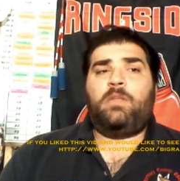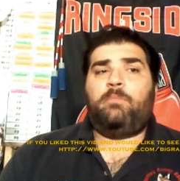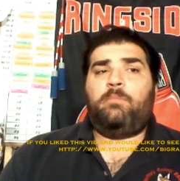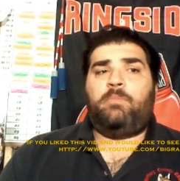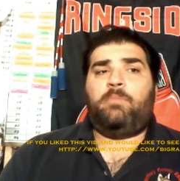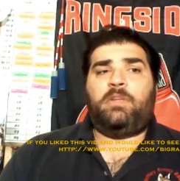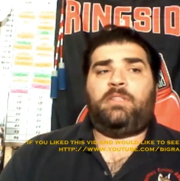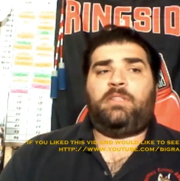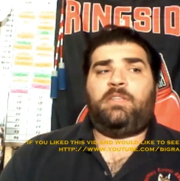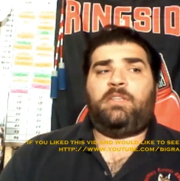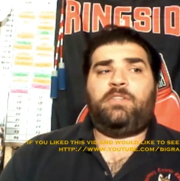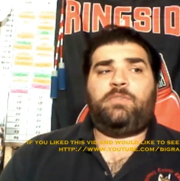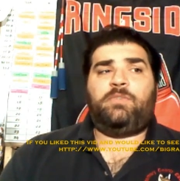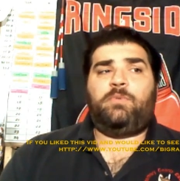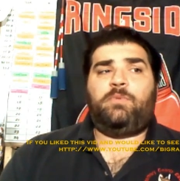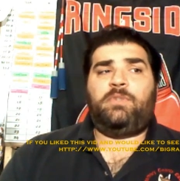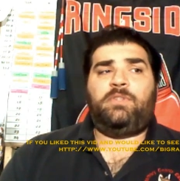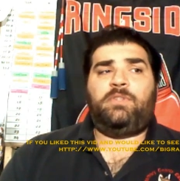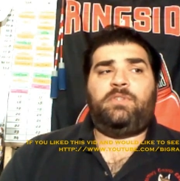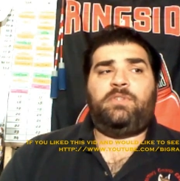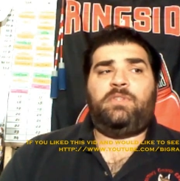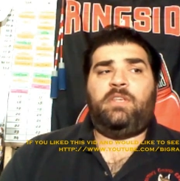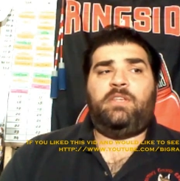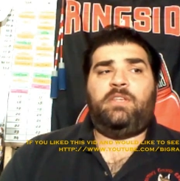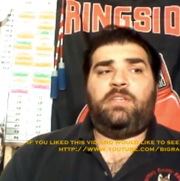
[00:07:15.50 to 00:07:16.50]
But this
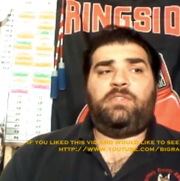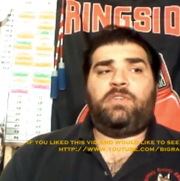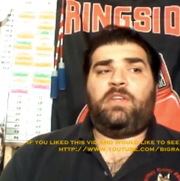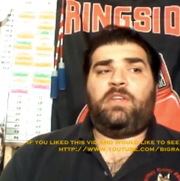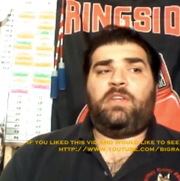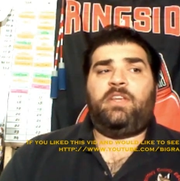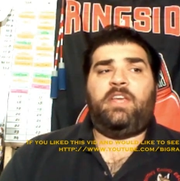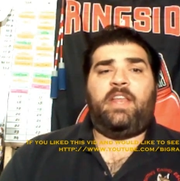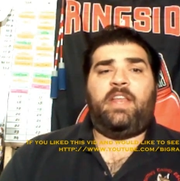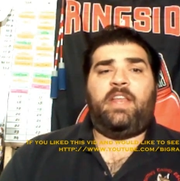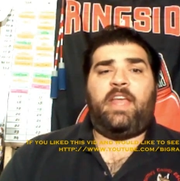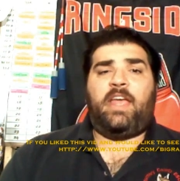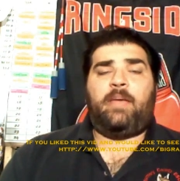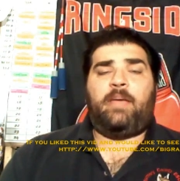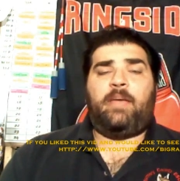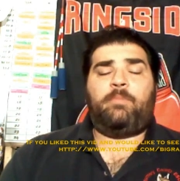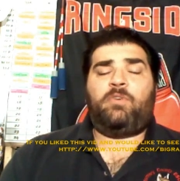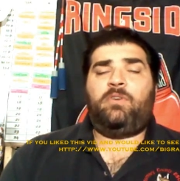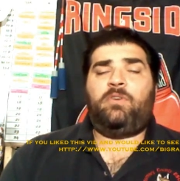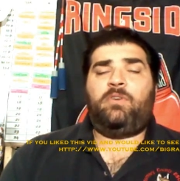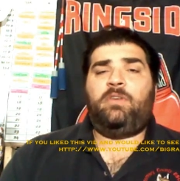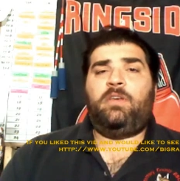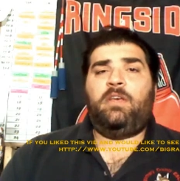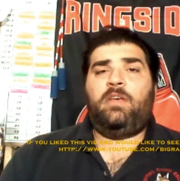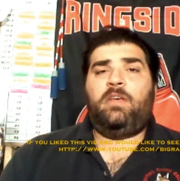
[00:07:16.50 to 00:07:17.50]
one's, he's going to get
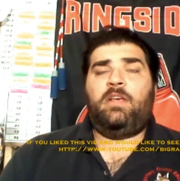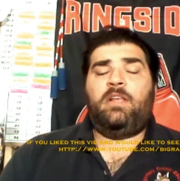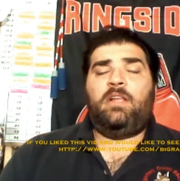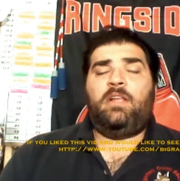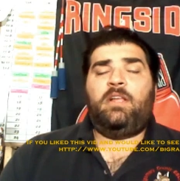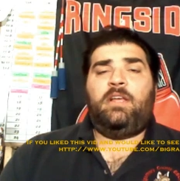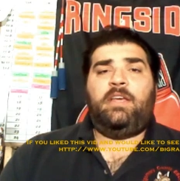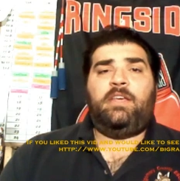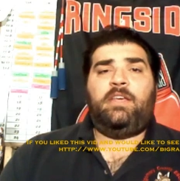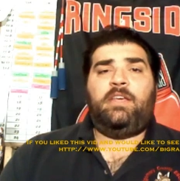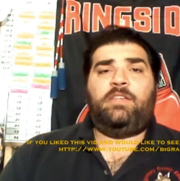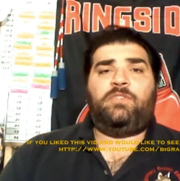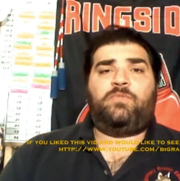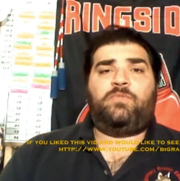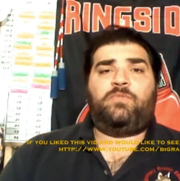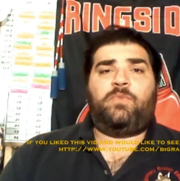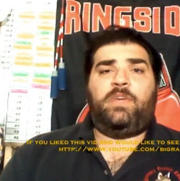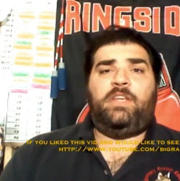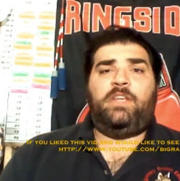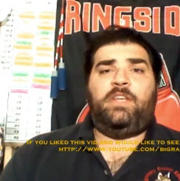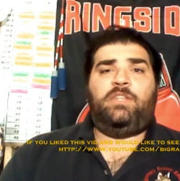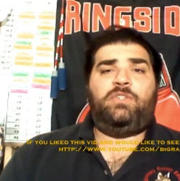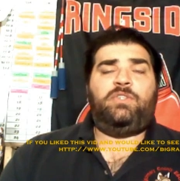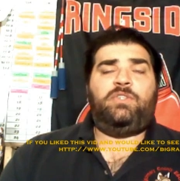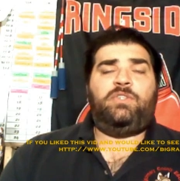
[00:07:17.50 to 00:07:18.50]
hammered. His
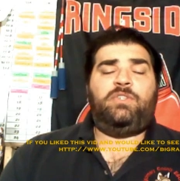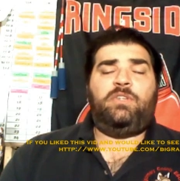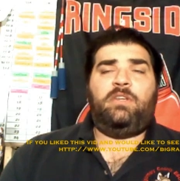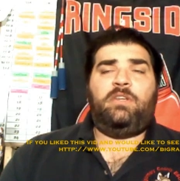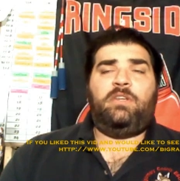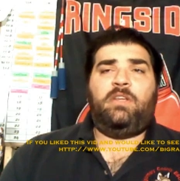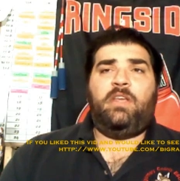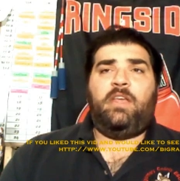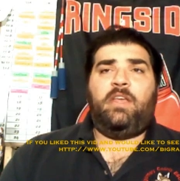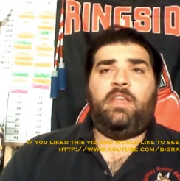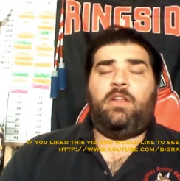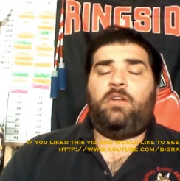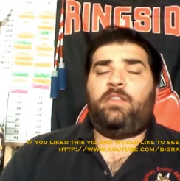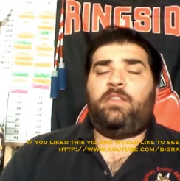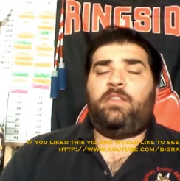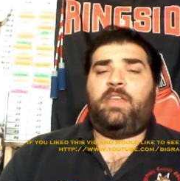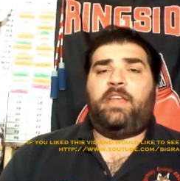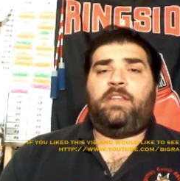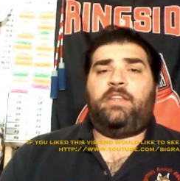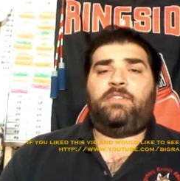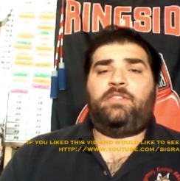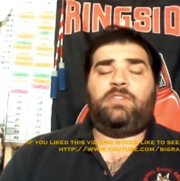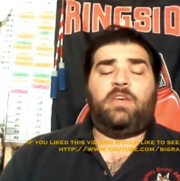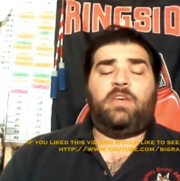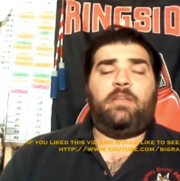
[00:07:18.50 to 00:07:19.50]
reach and all
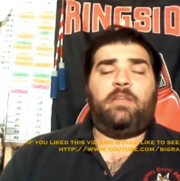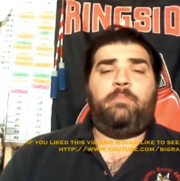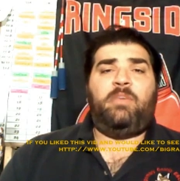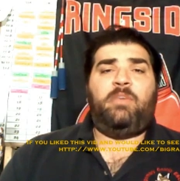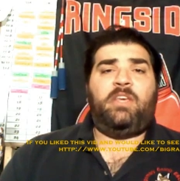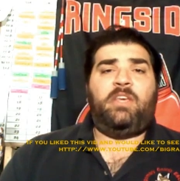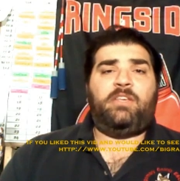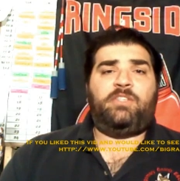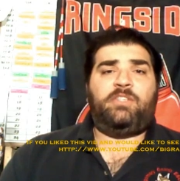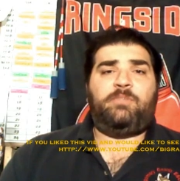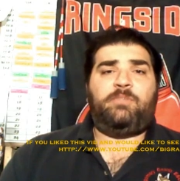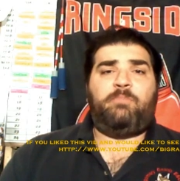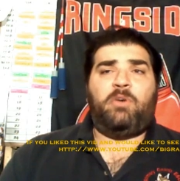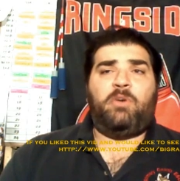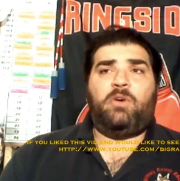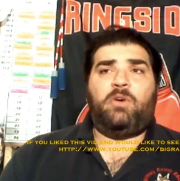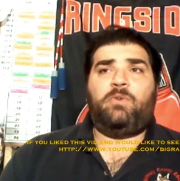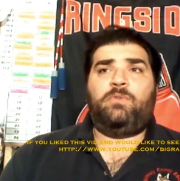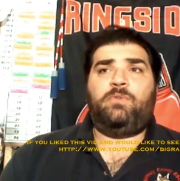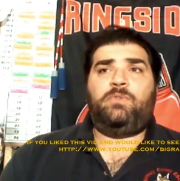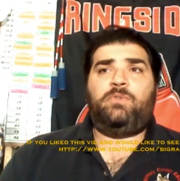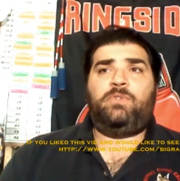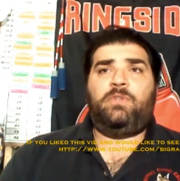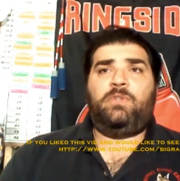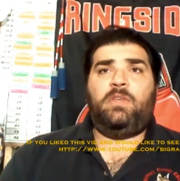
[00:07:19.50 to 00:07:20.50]
that is going to be
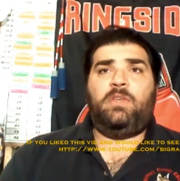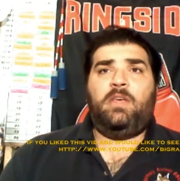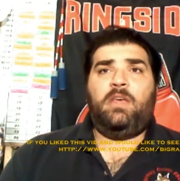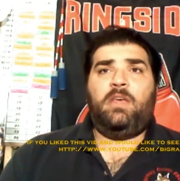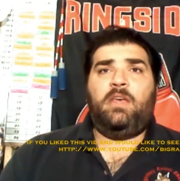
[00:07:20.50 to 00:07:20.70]
exposed.